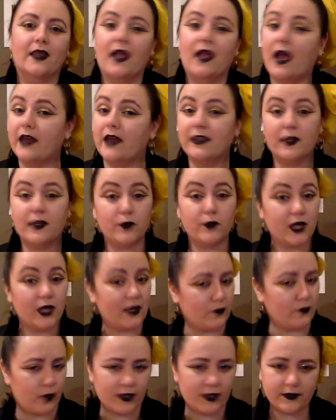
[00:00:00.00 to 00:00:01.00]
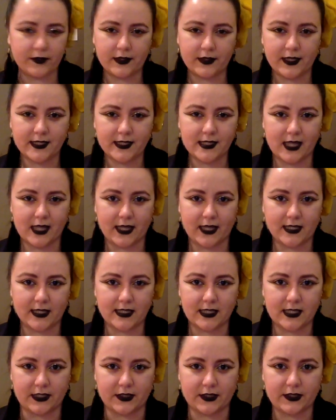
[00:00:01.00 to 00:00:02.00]
And then we have weird things like
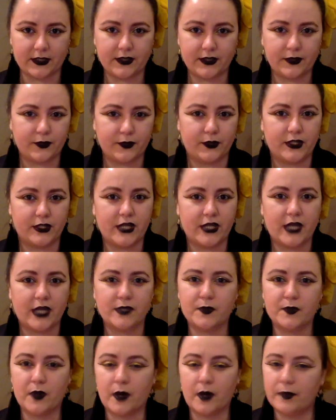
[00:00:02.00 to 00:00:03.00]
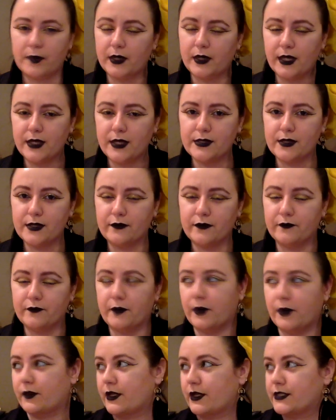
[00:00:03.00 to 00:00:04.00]
silk, which has properties of
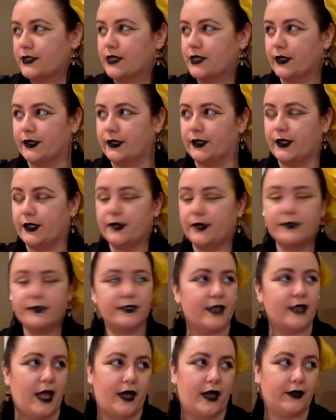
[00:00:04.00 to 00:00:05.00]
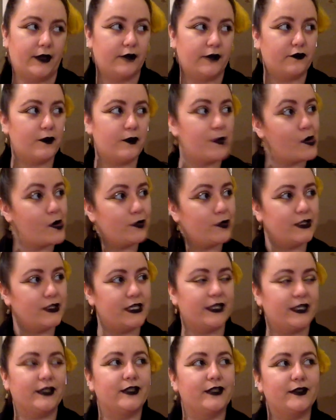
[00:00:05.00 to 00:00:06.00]
both a cellulose and of a protein.
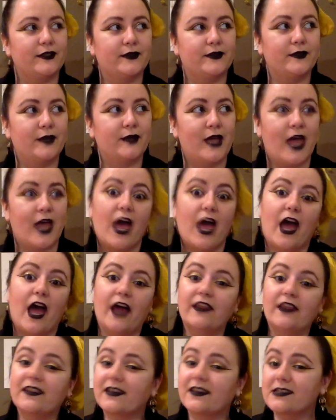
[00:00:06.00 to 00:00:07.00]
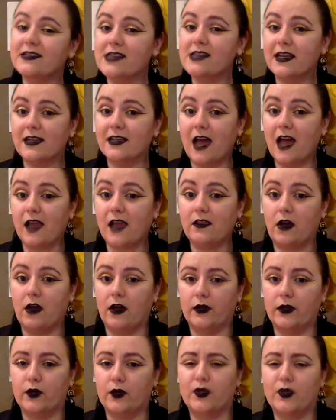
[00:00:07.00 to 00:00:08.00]
And things like
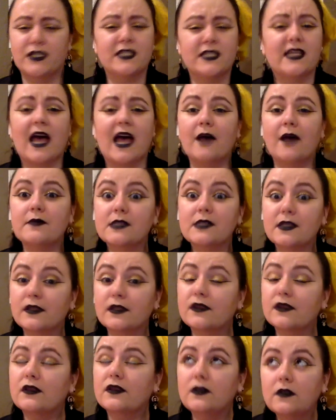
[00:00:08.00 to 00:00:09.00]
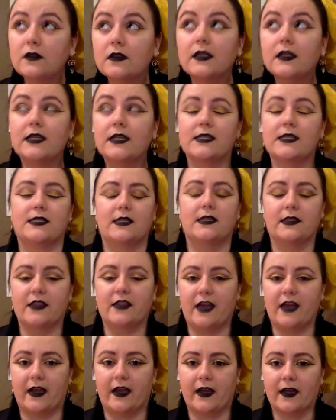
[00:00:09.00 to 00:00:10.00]
nylon, which is absolutely
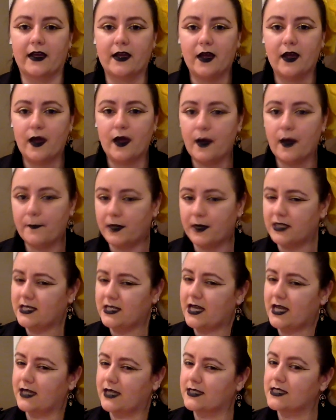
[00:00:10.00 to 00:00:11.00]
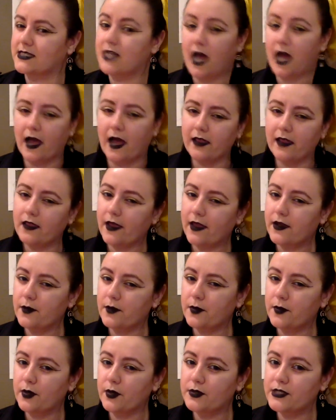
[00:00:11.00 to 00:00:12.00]
synthetic, but takes dye like a
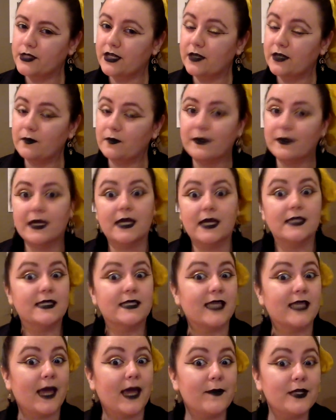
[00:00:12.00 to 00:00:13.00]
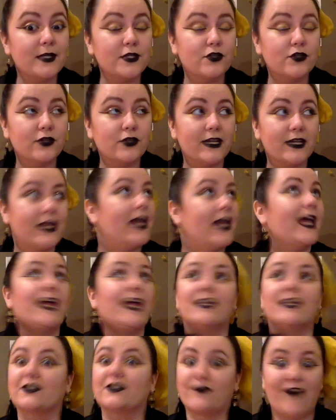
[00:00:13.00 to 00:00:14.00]
protein because chemistry
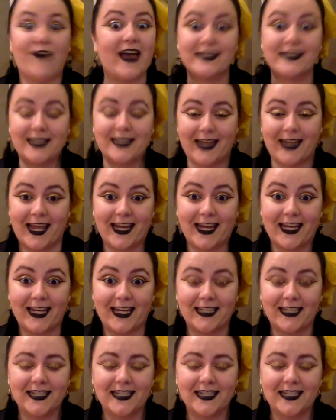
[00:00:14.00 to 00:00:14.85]
is fascinating.